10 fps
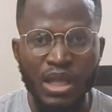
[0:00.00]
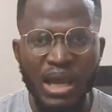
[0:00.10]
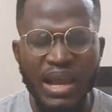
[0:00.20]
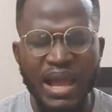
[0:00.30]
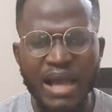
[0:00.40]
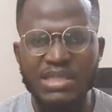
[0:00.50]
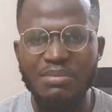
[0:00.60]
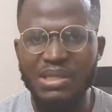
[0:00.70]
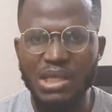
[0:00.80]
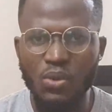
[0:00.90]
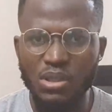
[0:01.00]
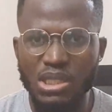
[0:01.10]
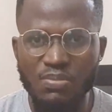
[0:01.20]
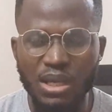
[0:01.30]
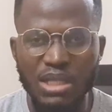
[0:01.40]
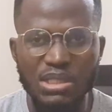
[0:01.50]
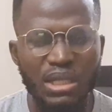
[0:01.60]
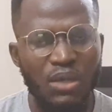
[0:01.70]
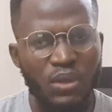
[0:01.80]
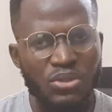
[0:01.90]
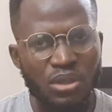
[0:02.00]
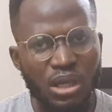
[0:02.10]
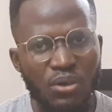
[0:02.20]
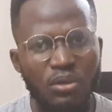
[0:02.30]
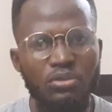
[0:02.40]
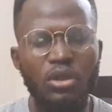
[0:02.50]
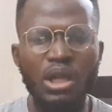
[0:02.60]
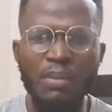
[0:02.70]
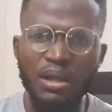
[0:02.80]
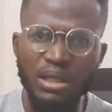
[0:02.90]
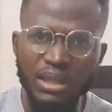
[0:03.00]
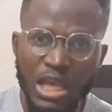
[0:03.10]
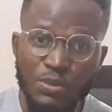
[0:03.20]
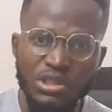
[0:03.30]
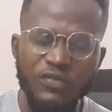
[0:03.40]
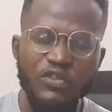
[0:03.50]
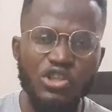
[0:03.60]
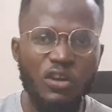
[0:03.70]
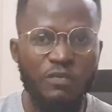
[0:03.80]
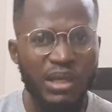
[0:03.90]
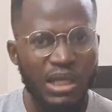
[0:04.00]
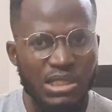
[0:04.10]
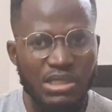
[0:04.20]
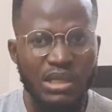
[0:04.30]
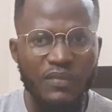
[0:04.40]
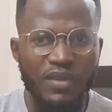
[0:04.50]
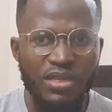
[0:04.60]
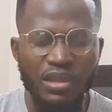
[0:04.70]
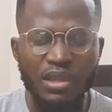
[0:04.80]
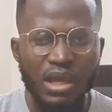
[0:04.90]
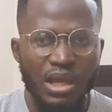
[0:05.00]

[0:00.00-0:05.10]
And I asked them, I said, "What is marketing?" And they went on and on talking about the definition of marketing and everything.